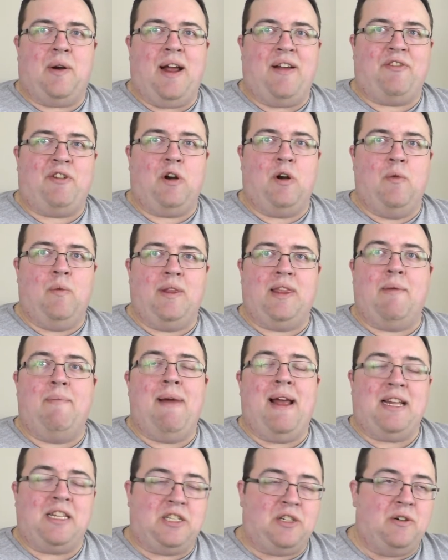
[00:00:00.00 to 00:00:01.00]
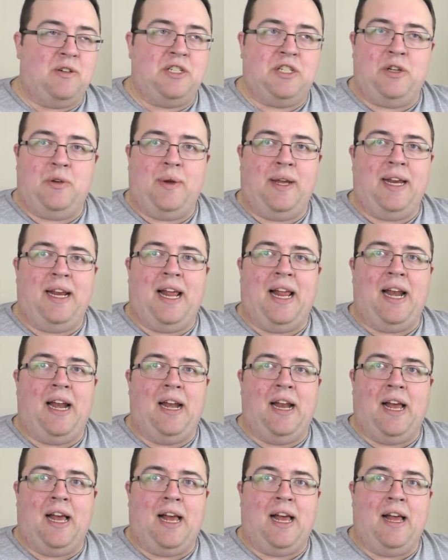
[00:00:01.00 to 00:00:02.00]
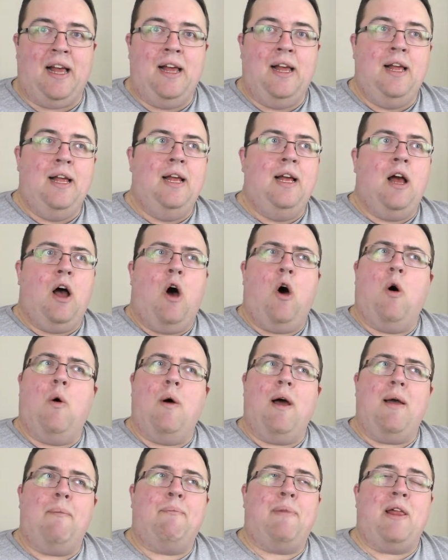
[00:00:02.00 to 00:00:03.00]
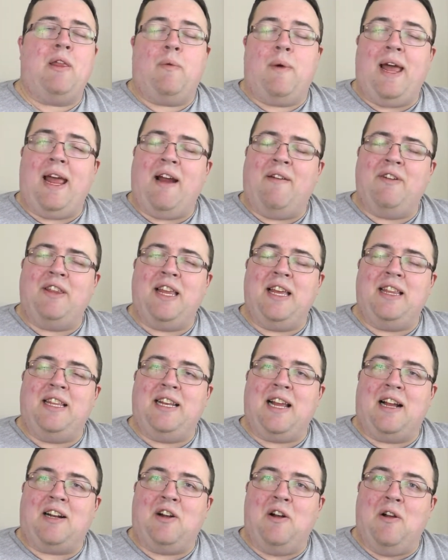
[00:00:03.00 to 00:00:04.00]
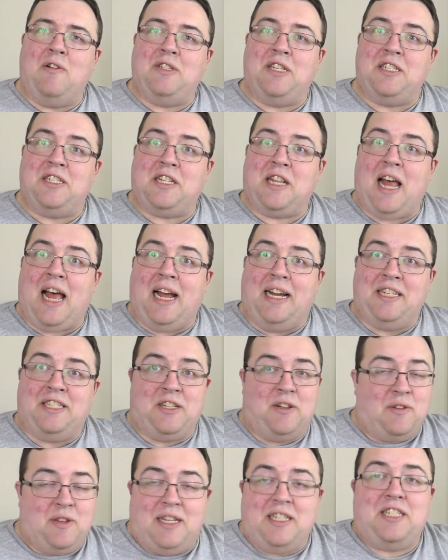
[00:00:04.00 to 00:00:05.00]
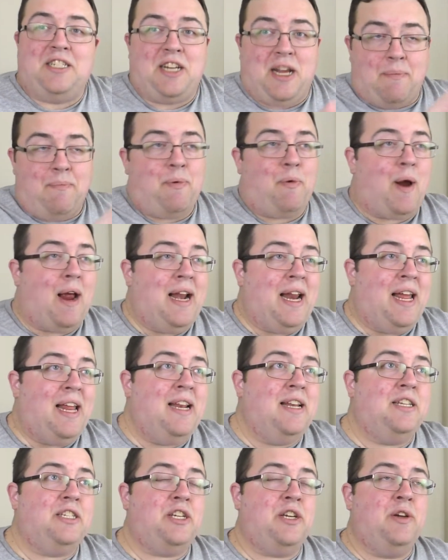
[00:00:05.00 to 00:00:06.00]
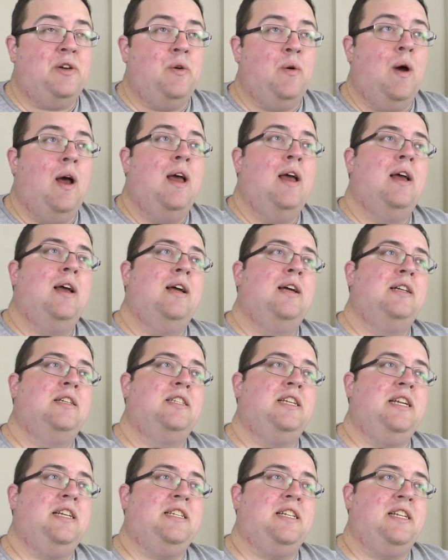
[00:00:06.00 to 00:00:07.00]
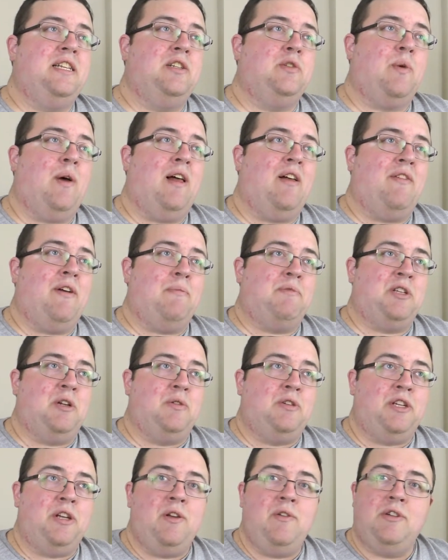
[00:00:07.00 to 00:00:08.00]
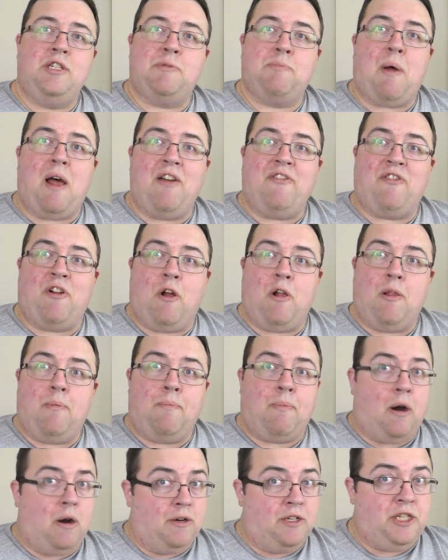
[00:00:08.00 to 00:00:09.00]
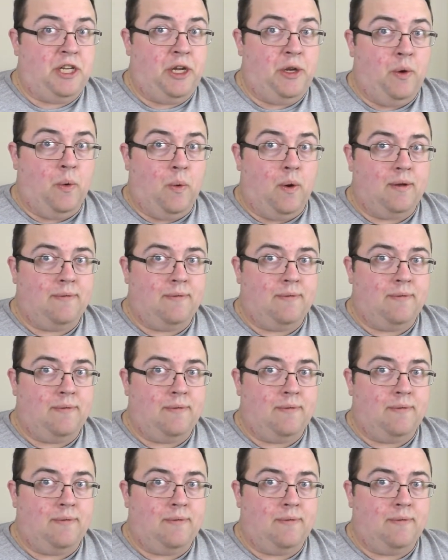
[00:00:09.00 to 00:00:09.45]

are after and what the Master is doing, and, oh, by the way, everything the Doctor knows is a lie. So let's jump right into Season 12, Episode 2, Spyfall, Part 2.